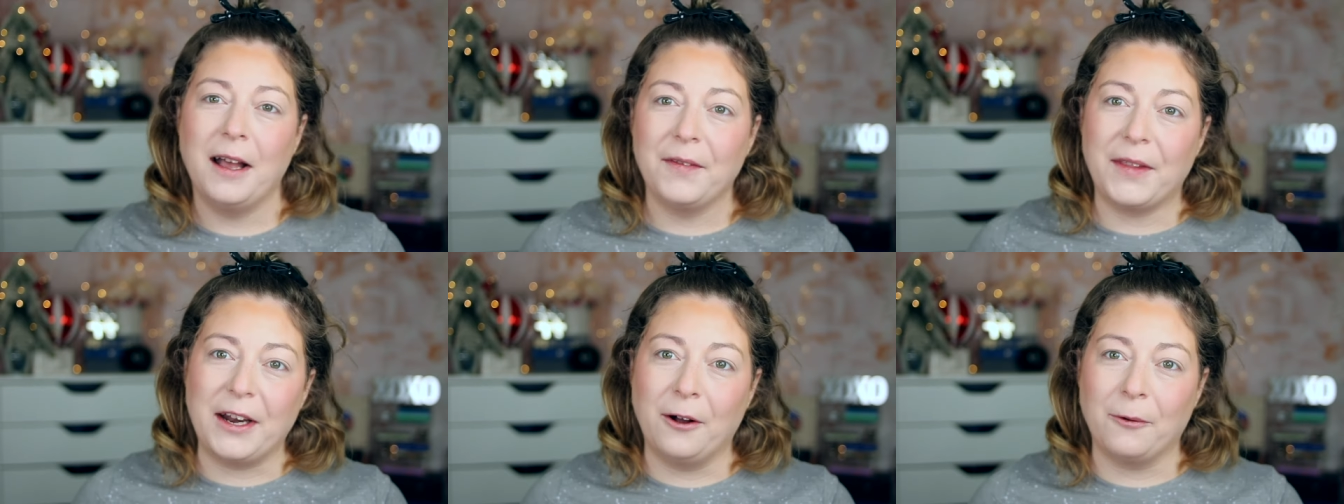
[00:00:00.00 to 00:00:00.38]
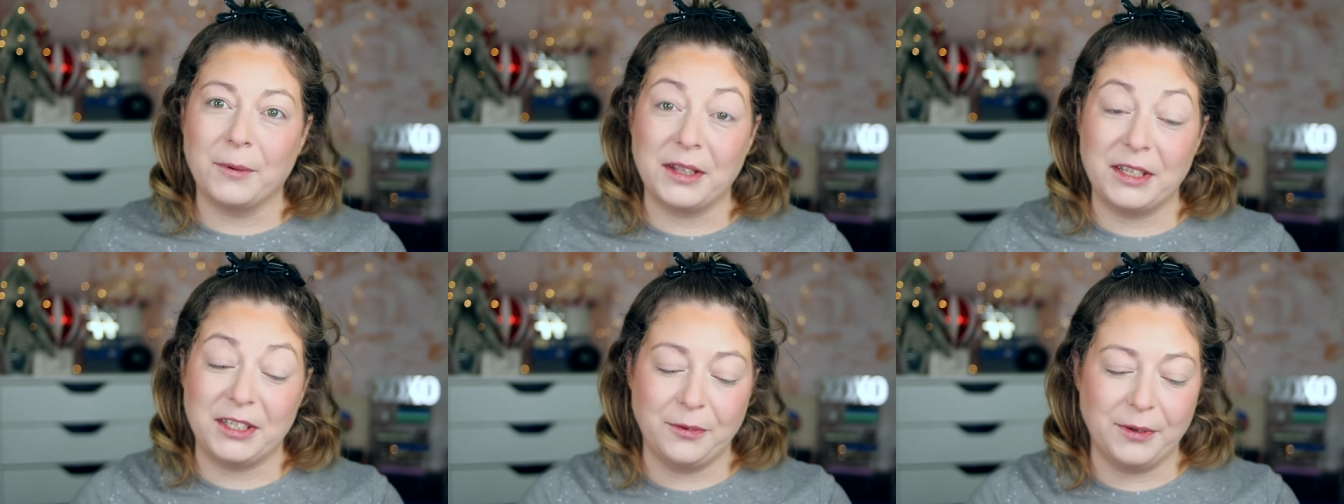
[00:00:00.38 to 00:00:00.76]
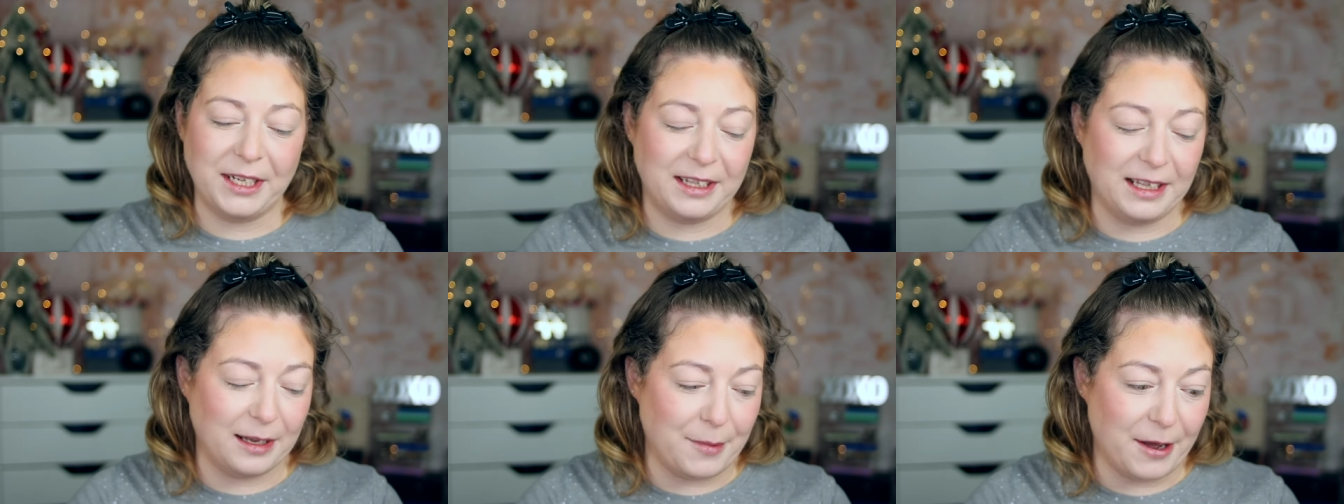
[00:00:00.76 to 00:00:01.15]
they don't really do
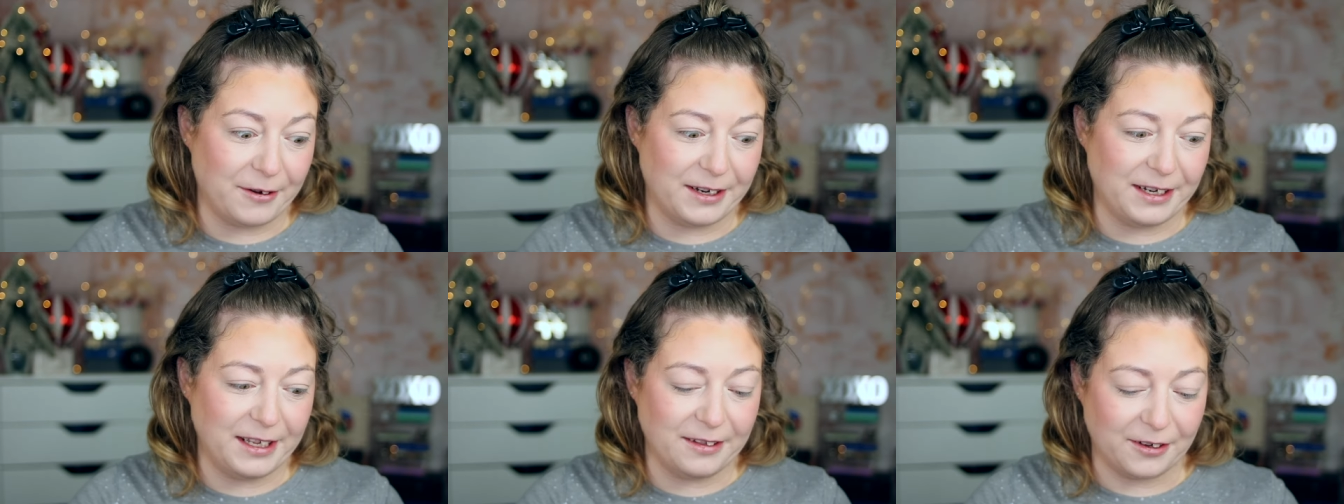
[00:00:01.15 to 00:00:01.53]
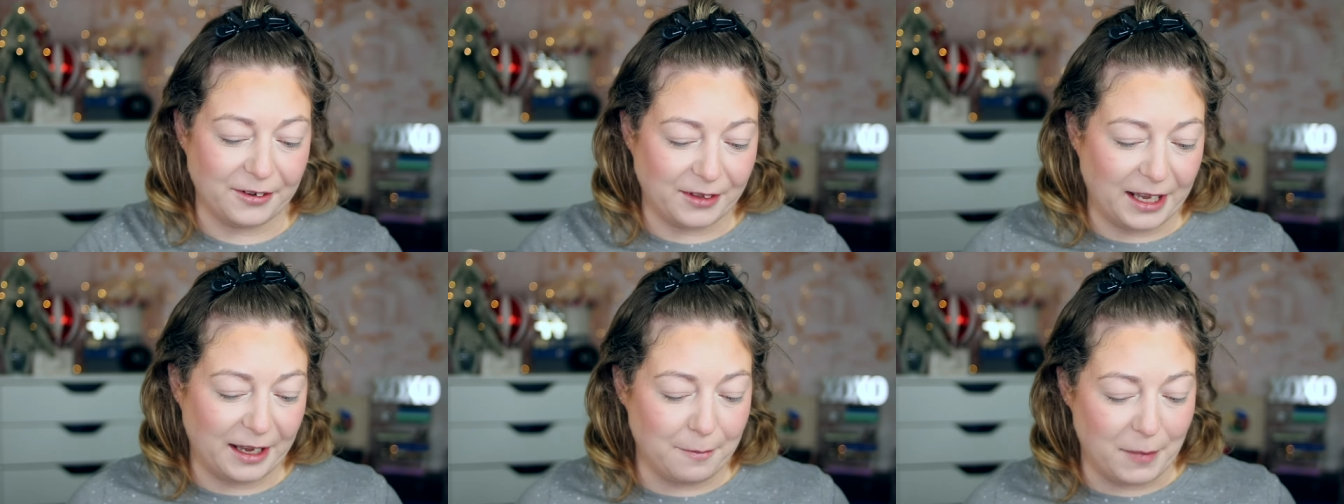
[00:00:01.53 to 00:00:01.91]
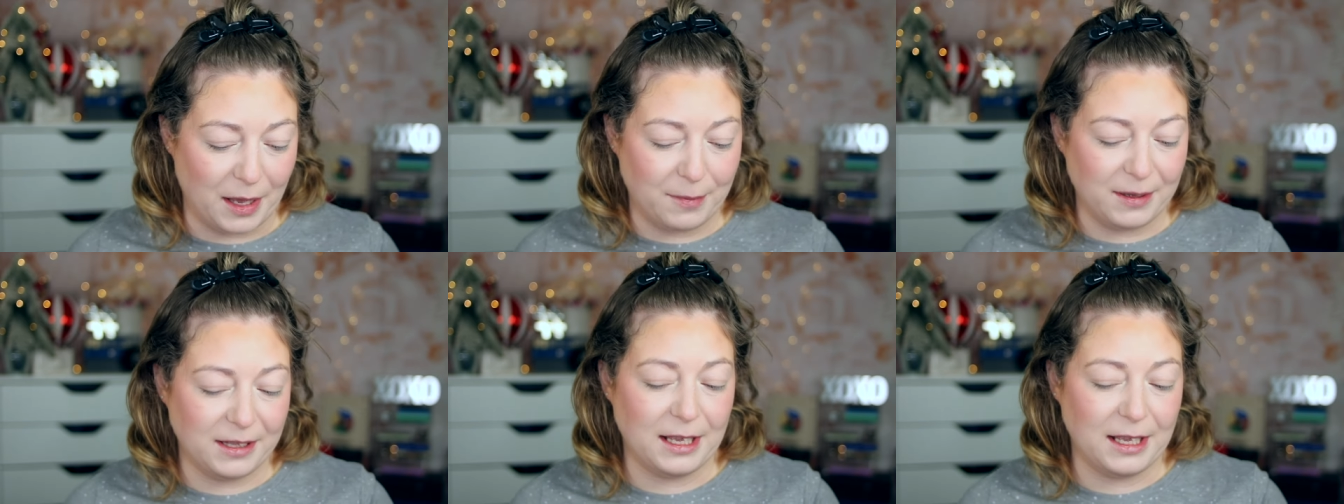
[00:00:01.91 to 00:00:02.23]
anything about it either. Like maybe